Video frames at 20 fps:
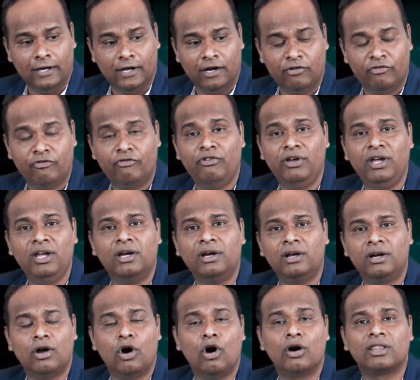
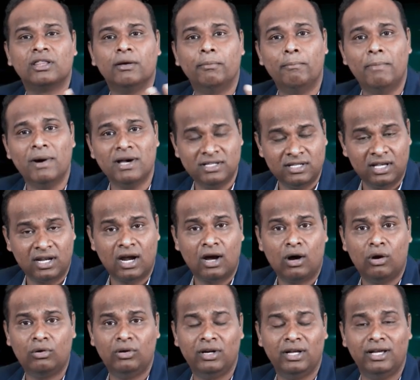fear or the buzz
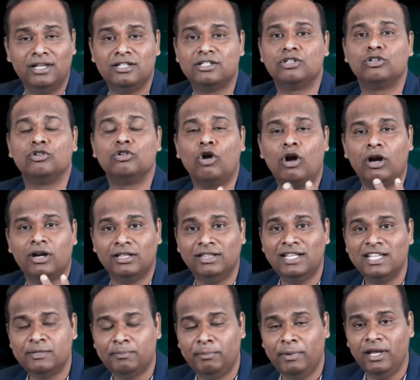around is not,
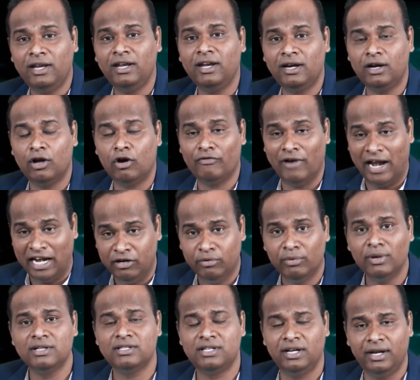this period of
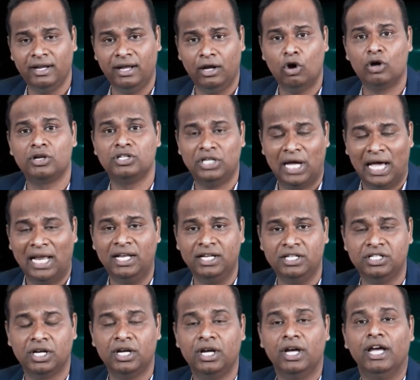adversity or
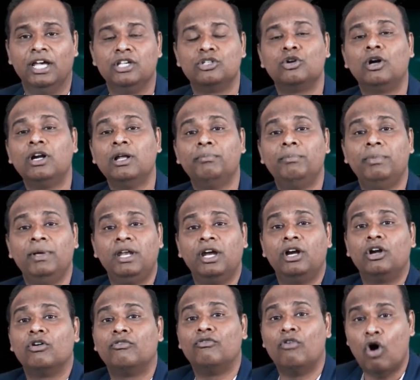challenge is not a period
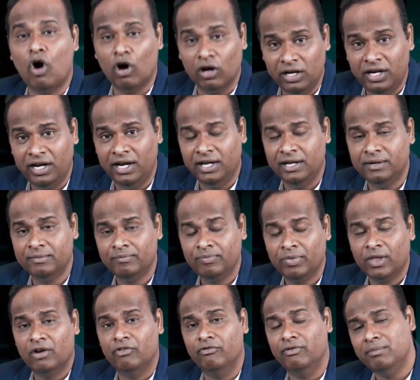of holiday.
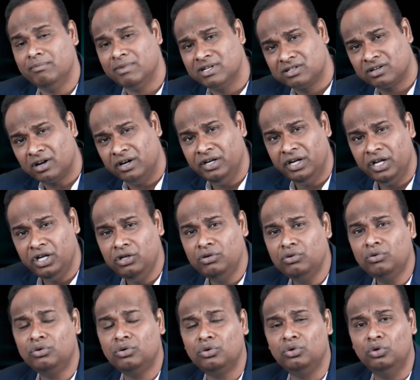We must
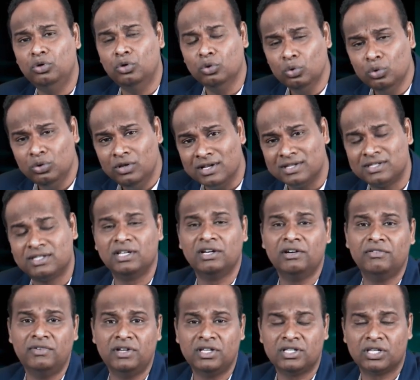continue to do the
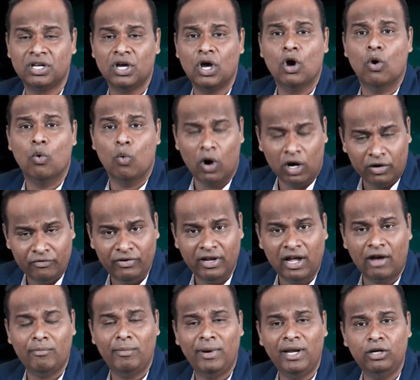service what we
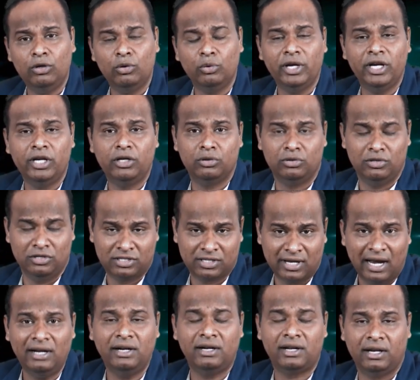have been doing to this
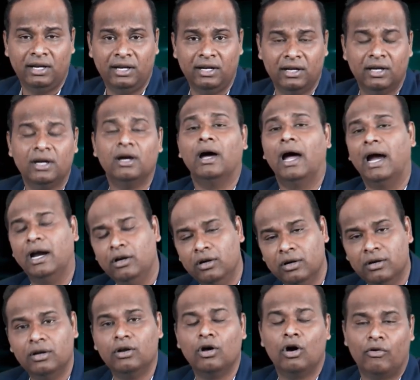country,
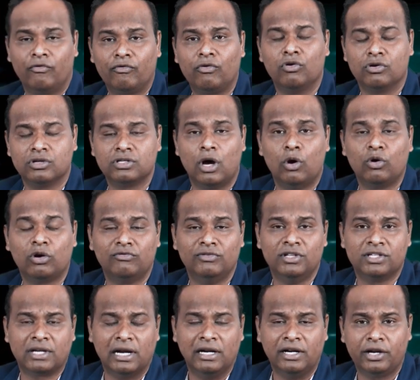and of course out of
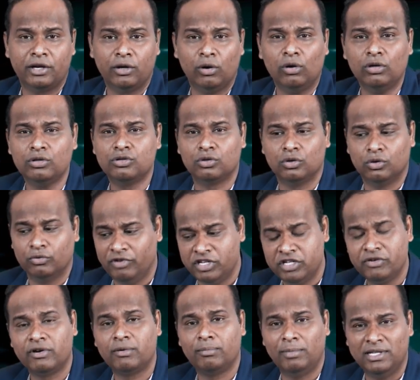this country also,
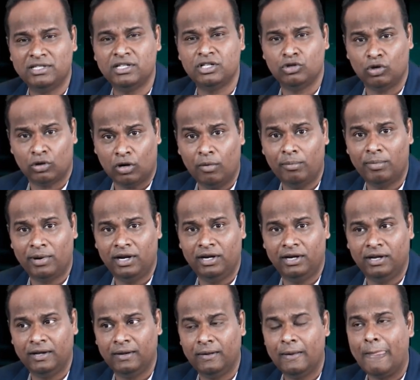whichever places you're
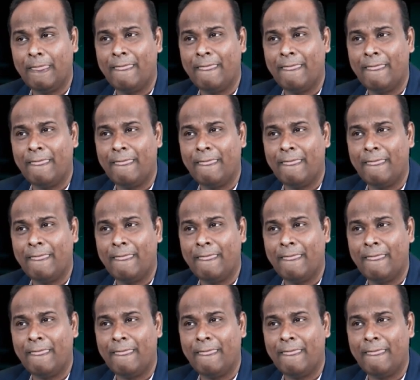operating.